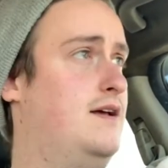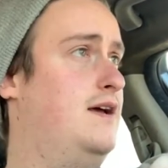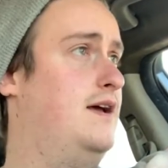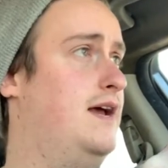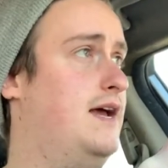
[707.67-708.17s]

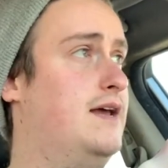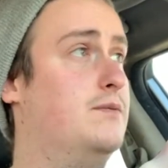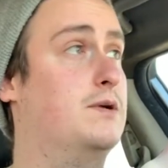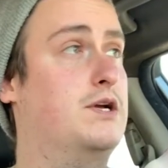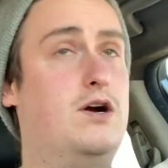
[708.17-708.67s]
And
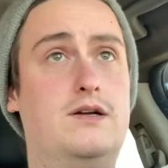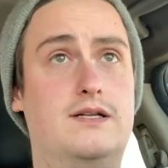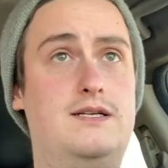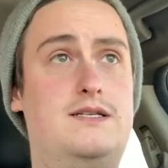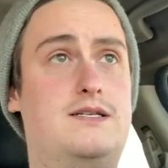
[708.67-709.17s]

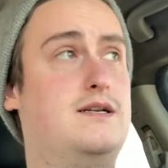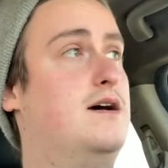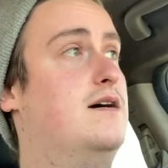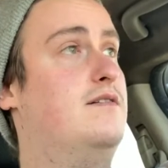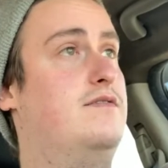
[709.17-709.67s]
regardless
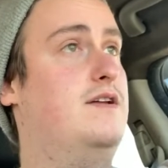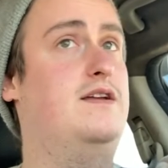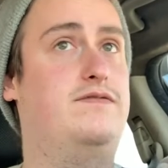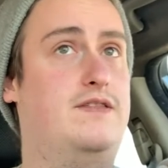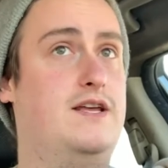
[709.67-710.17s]
of
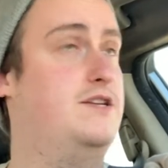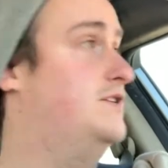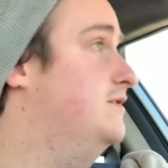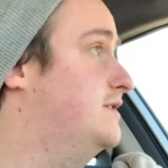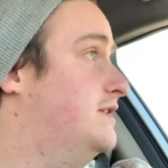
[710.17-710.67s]
if they
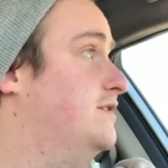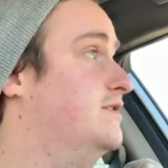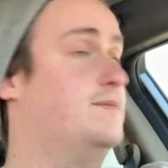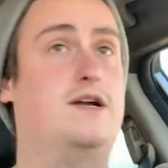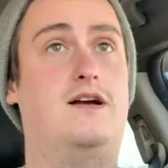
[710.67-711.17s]
choose to use
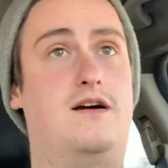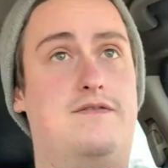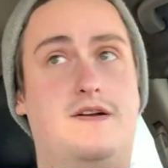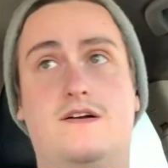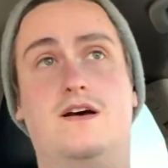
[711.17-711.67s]
my
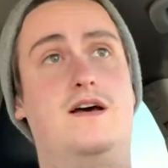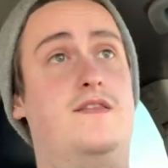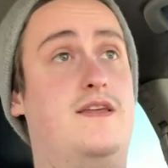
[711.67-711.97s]
coffee or not,